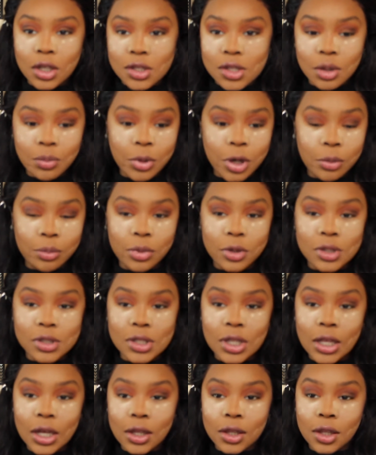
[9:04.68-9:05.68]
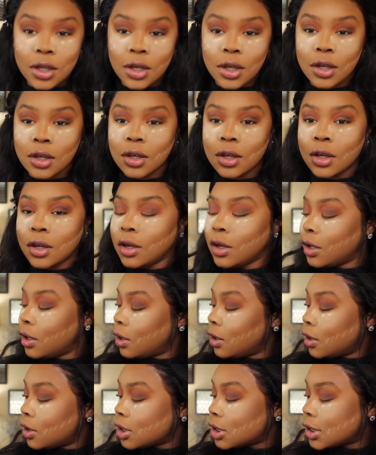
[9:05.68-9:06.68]
into purples lately.
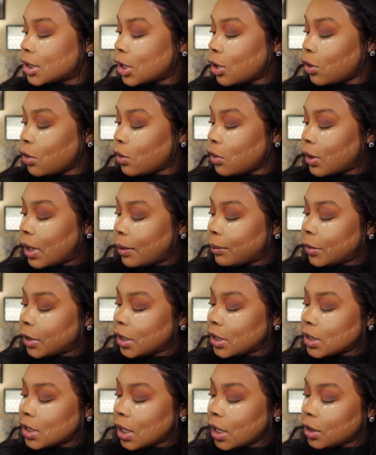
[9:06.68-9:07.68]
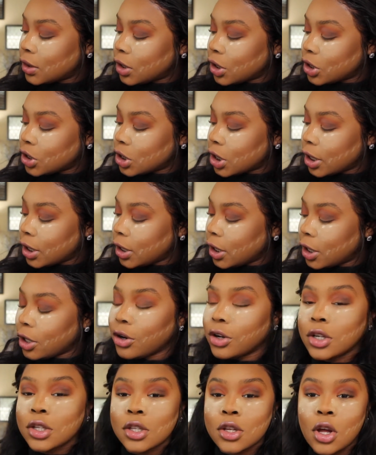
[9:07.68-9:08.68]
So I'm gonna take this shade
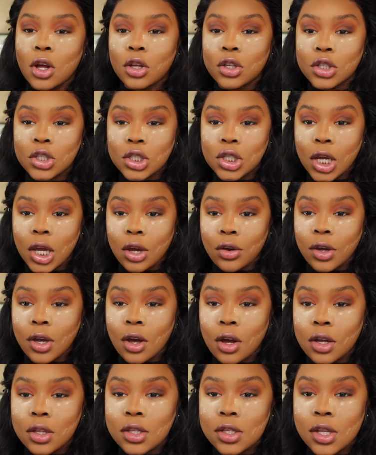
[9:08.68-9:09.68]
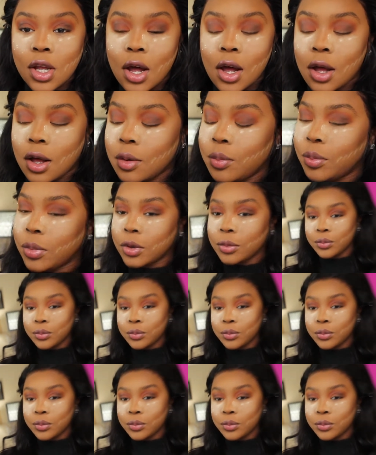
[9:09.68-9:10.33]
here, and it's called Cherry on Top.